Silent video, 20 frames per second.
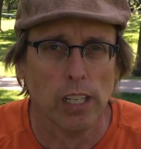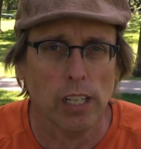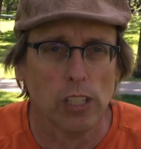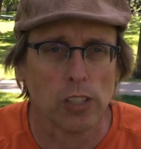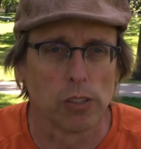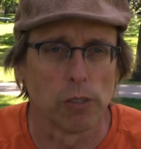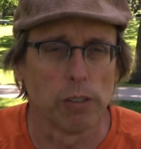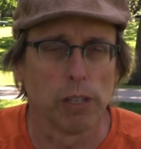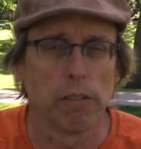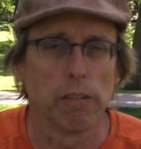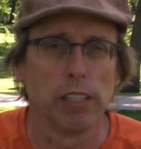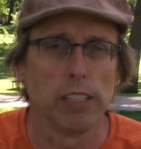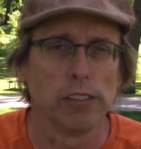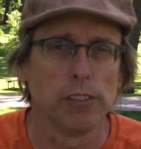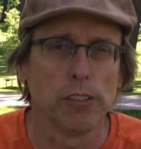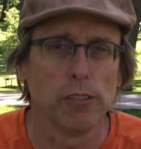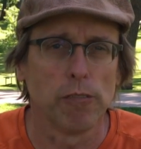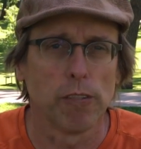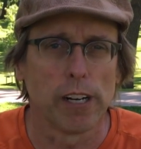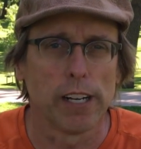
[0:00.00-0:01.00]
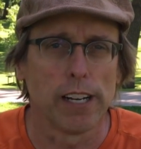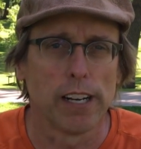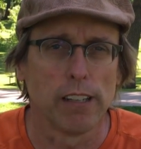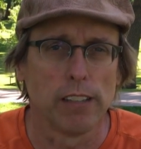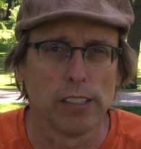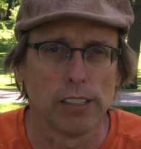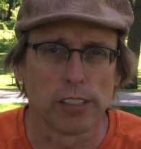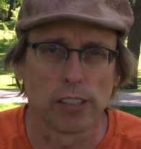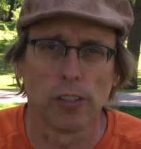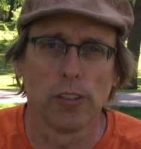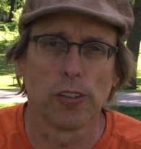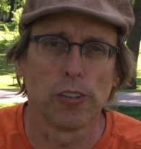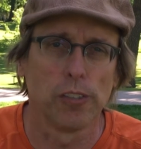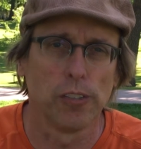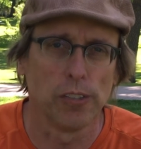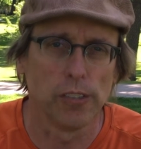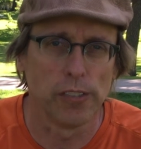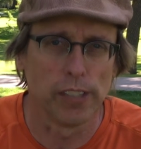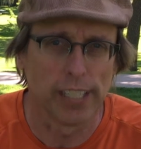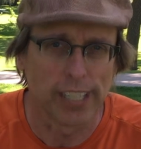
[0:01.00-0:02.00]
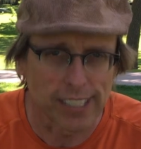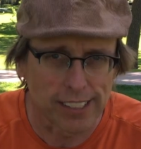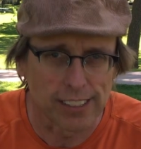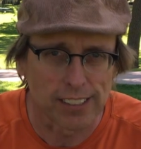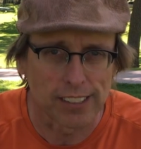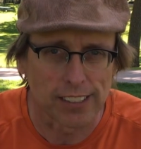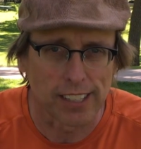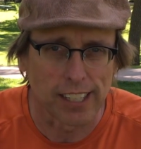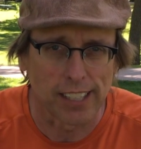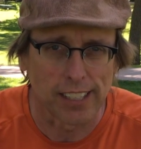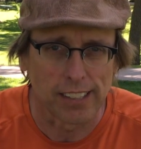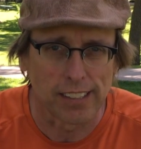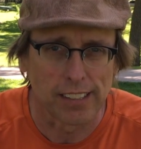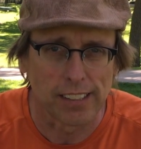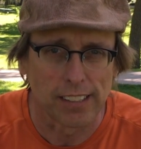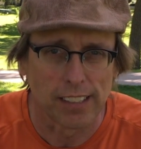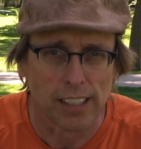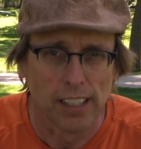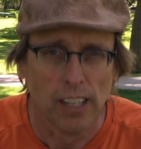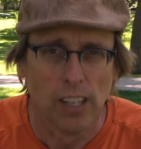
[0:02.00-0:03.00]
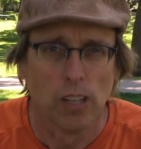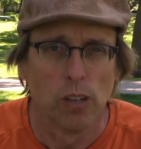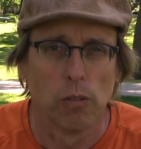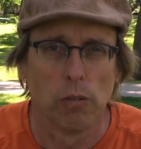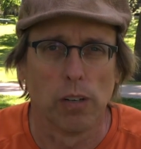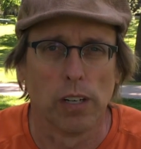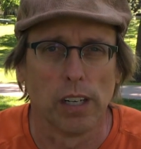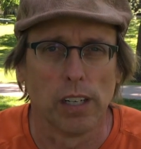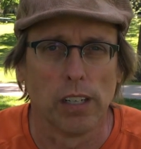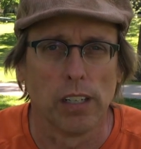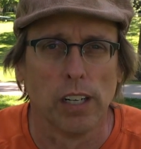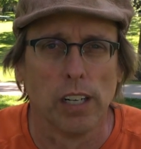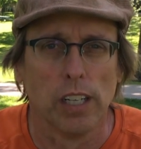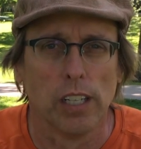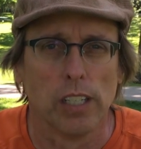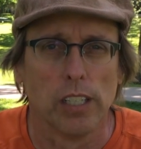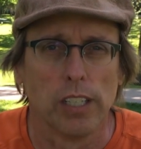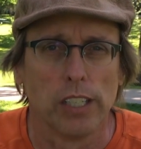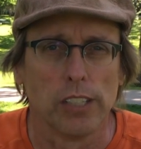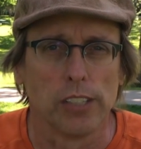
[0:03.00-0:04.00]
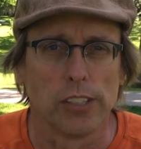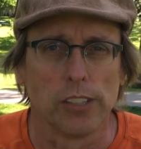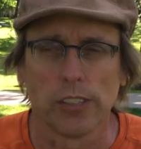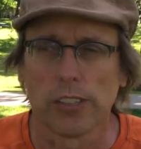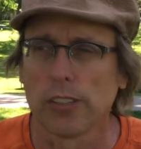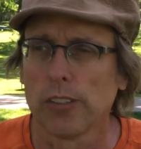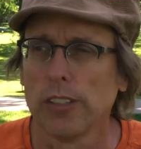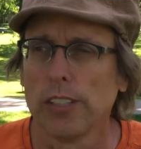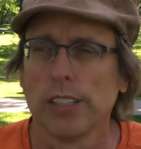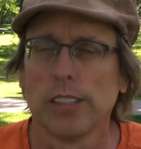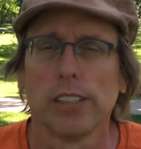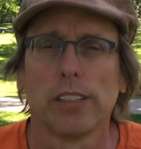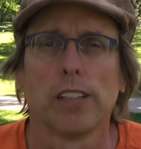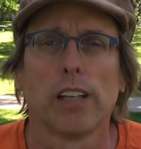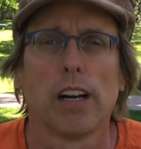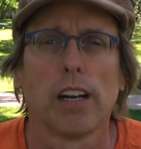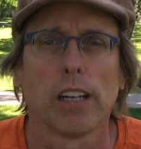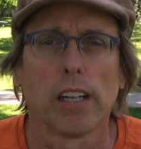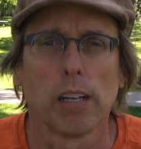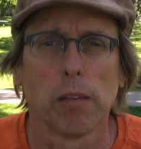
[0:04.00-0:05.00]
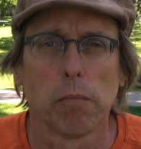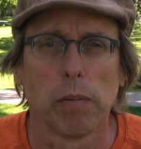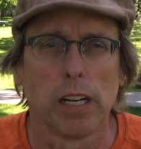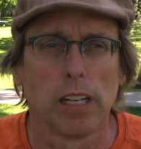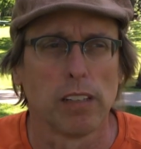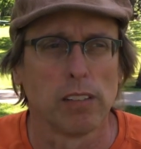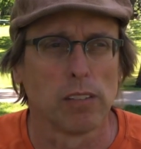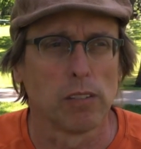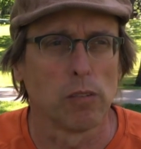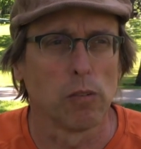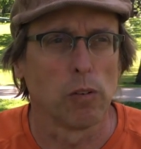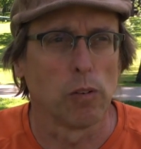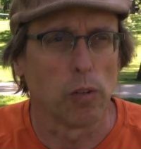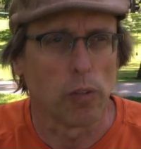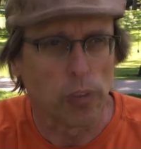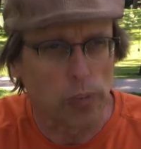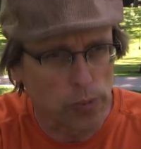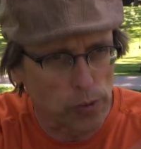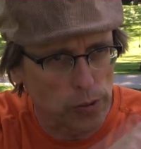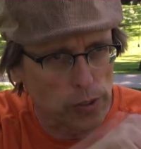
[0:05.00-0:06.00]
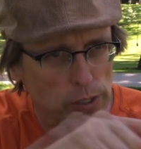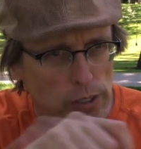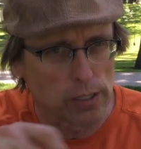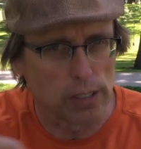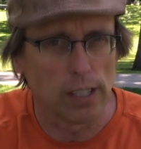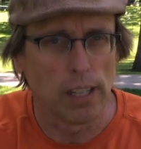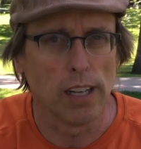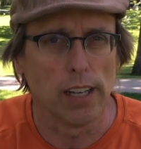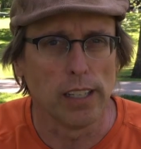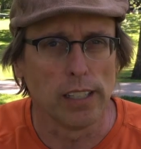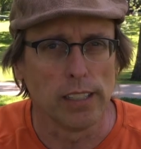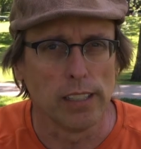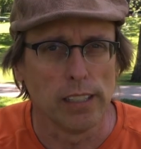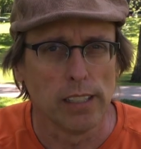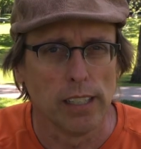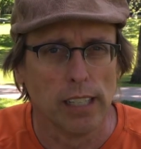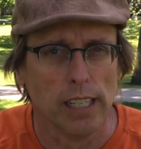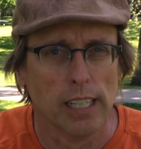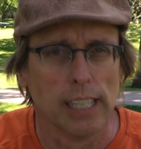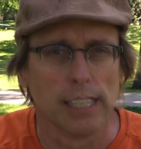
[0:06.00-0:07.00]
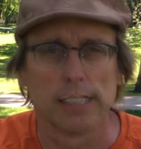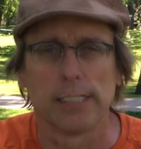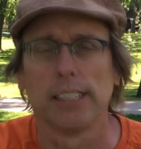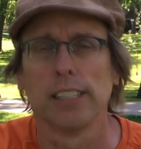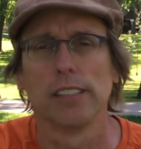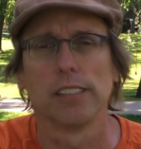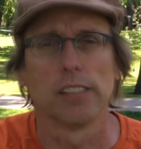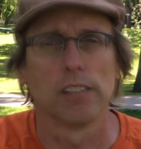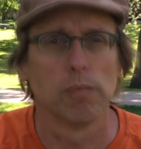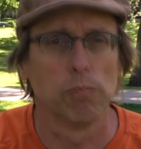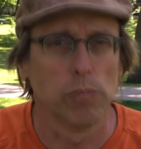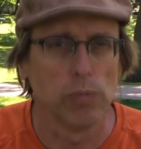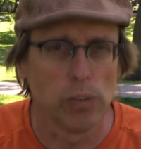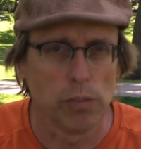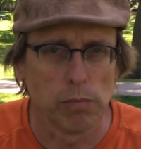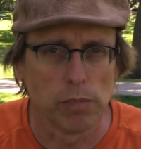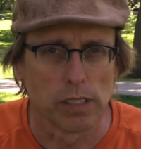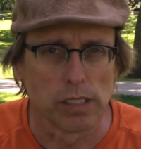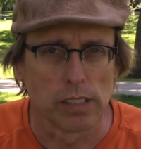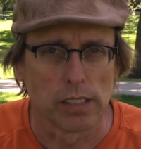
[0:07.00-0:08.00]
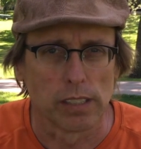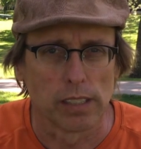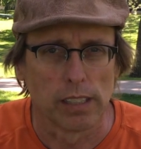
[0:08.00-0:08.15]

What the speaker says: So what I want to do right now is go through an exercise where you're just going to talk about, through your line, a sense of movement,